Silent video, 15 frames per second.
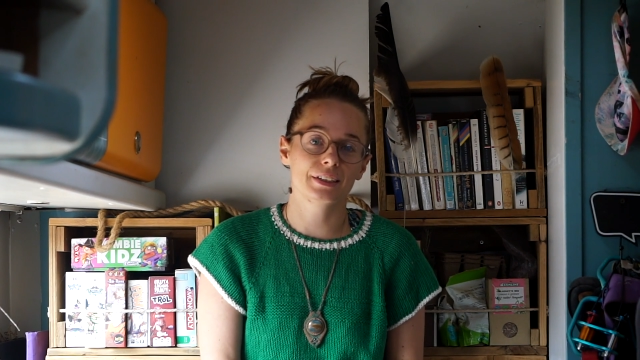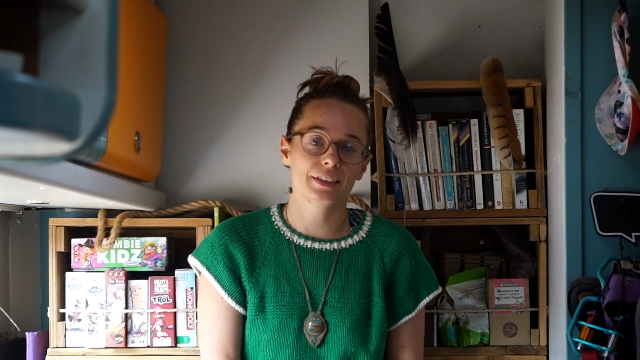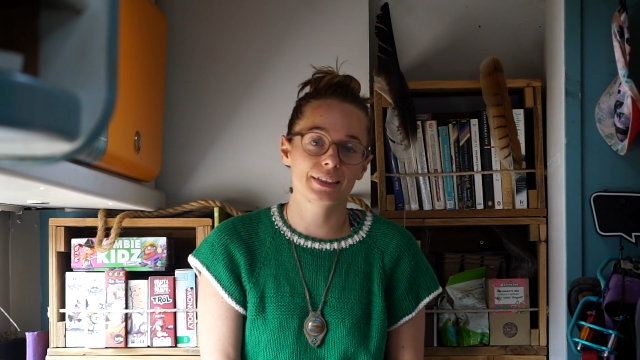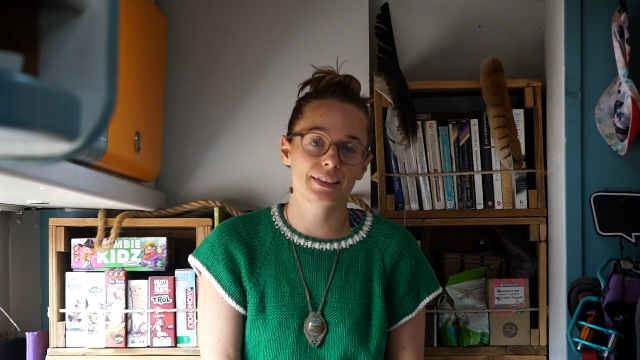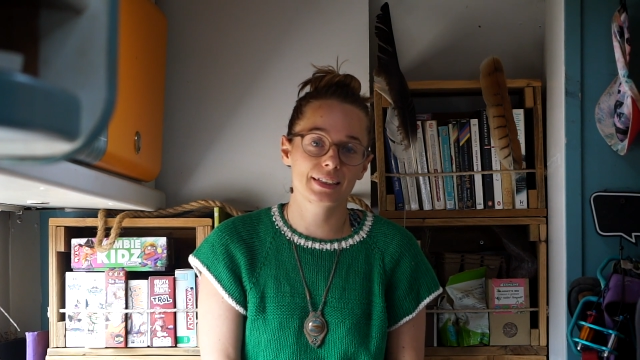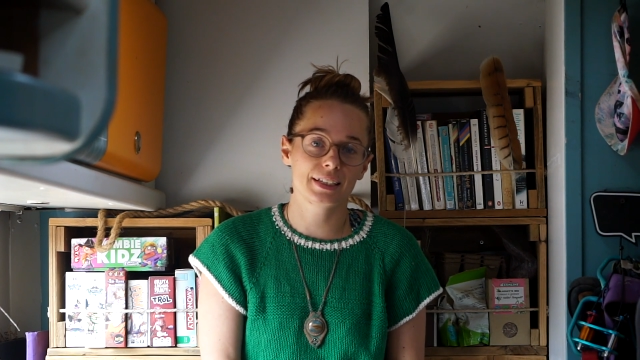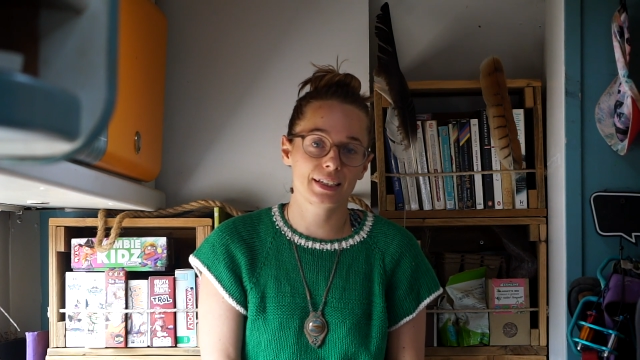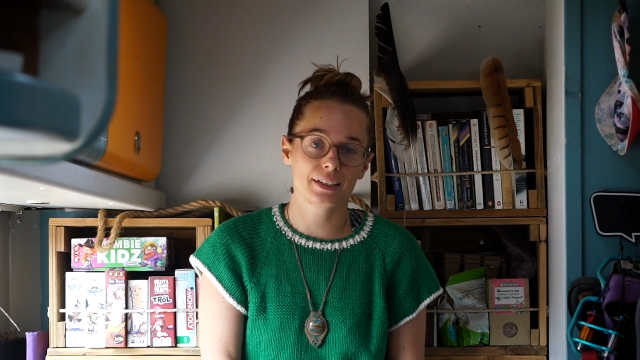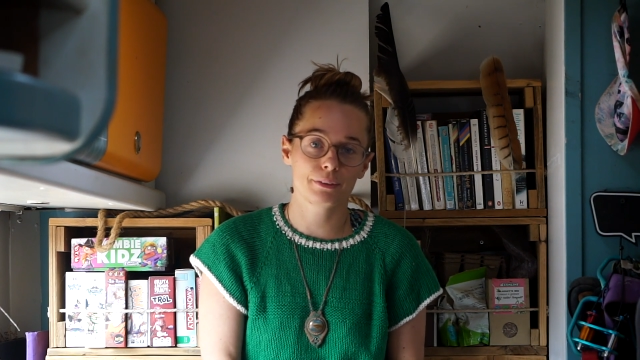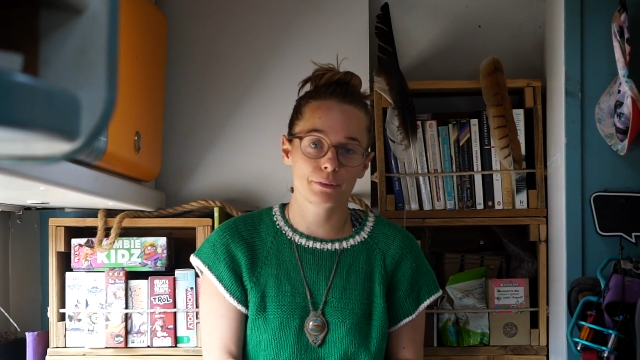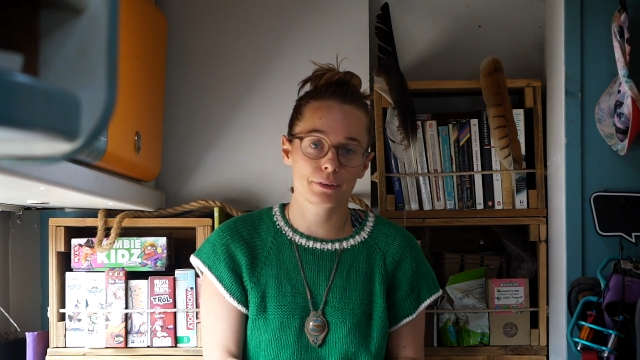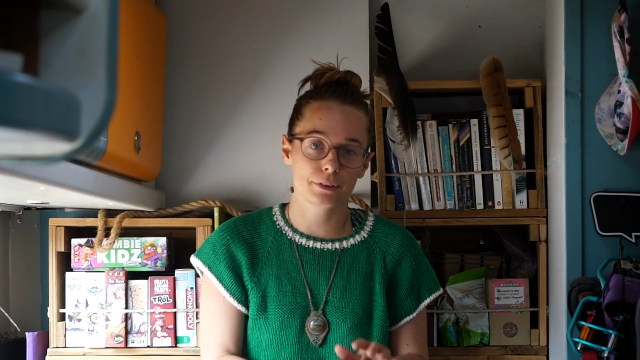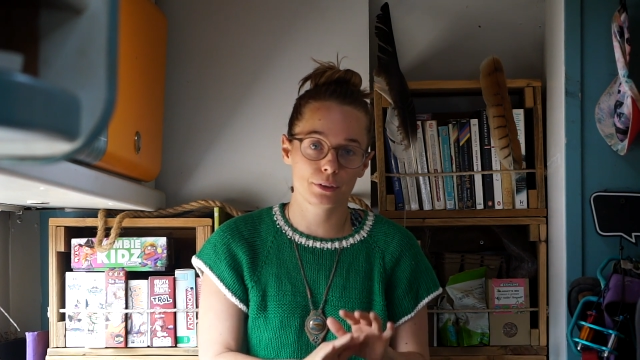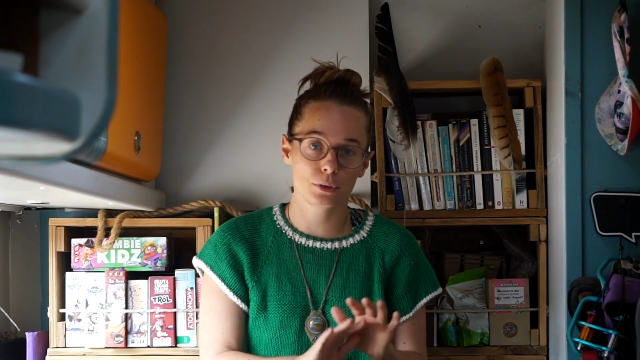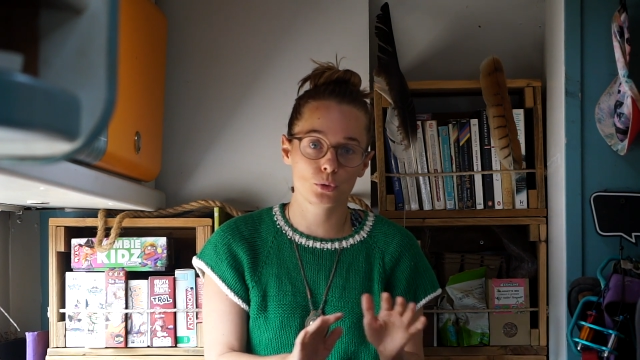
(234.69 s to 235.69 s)
Italy. It
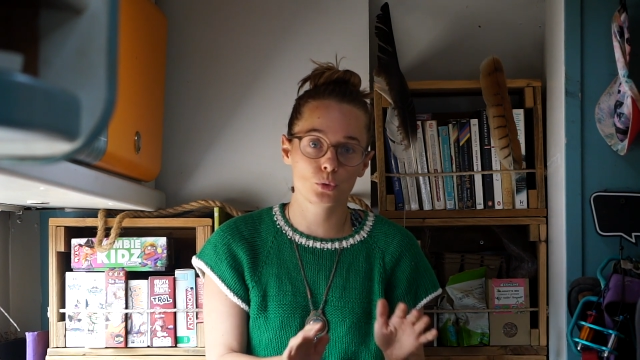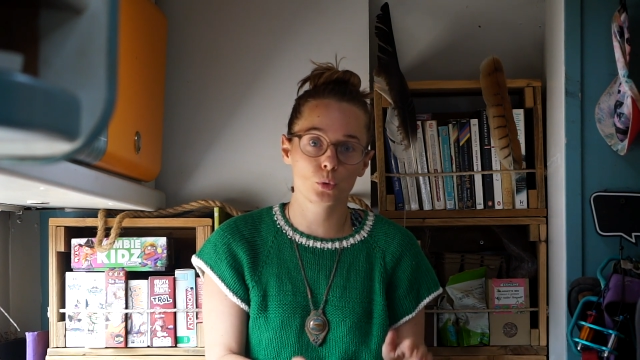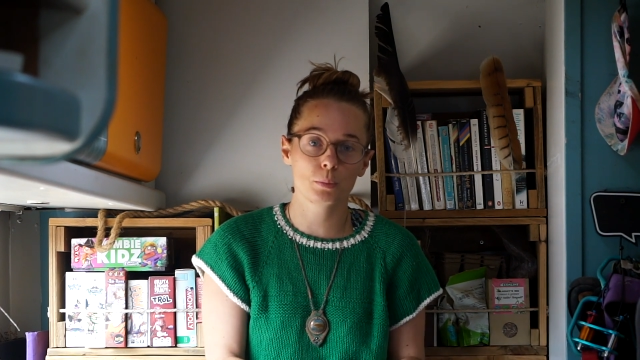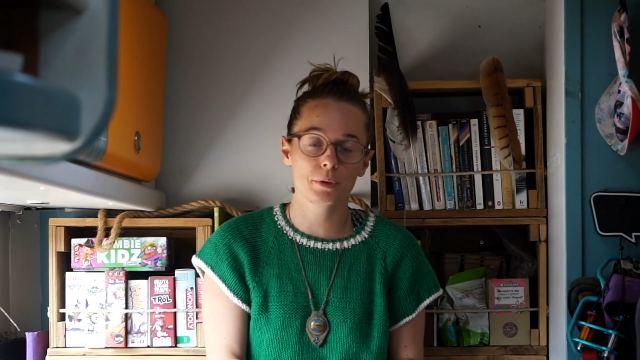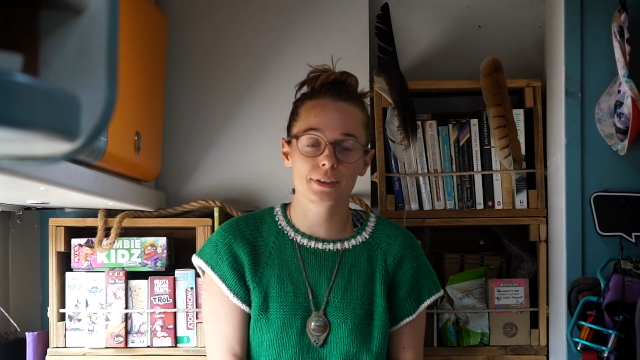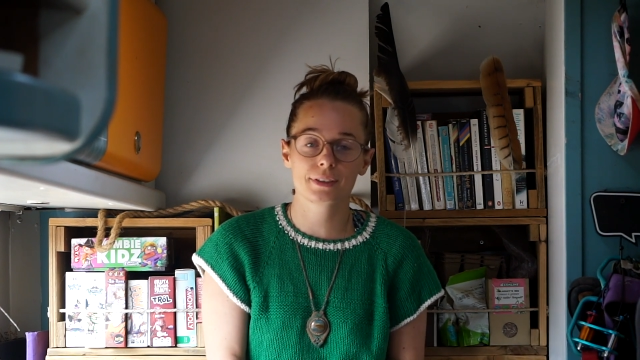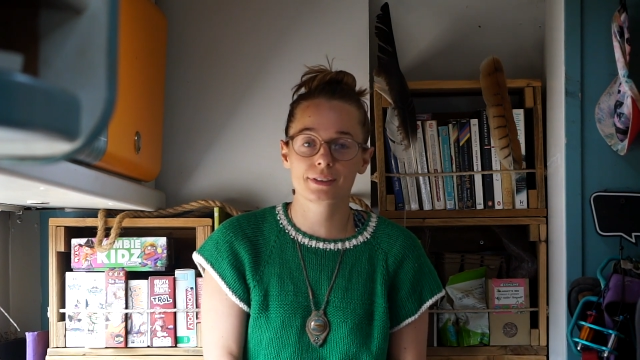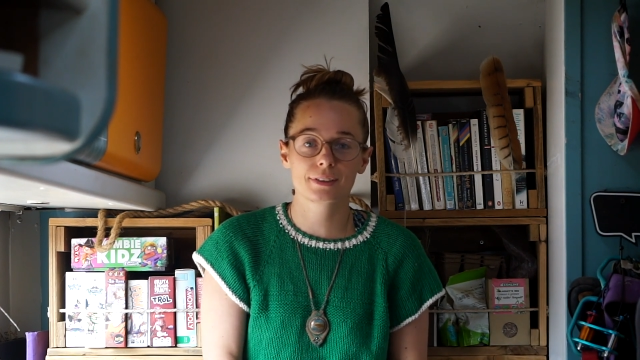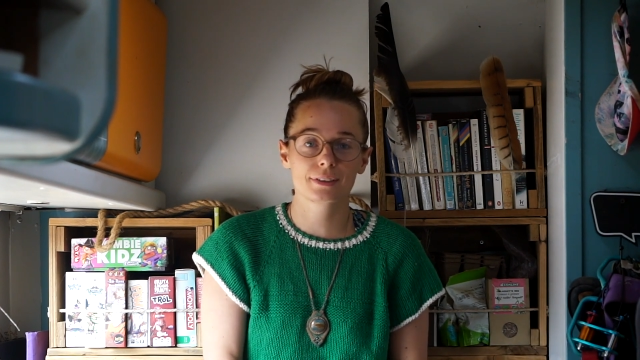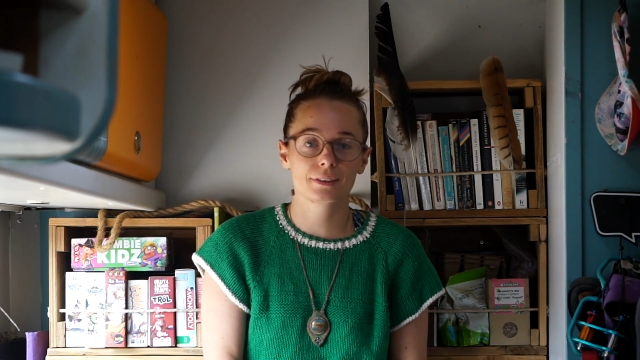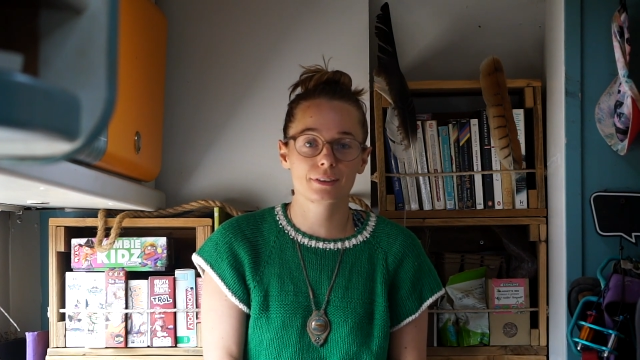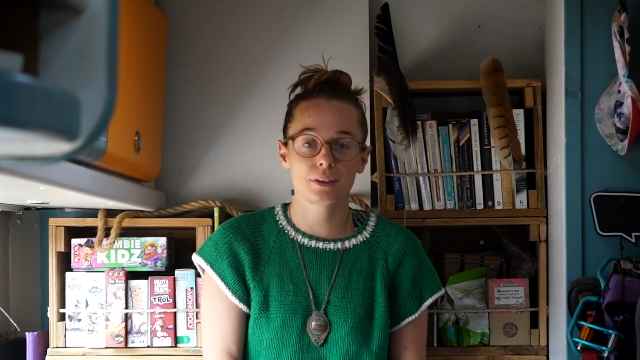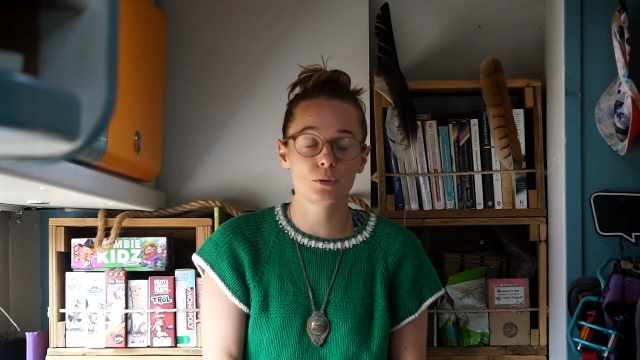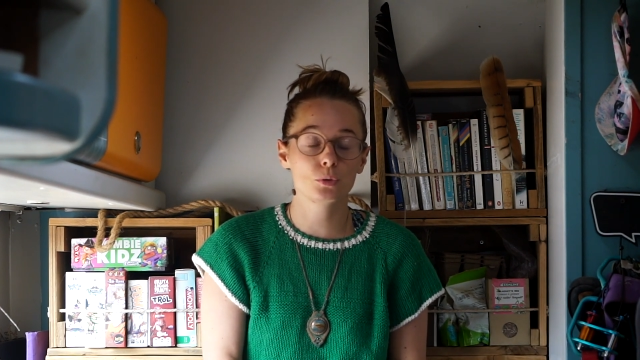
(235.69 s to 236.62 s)
was an enormous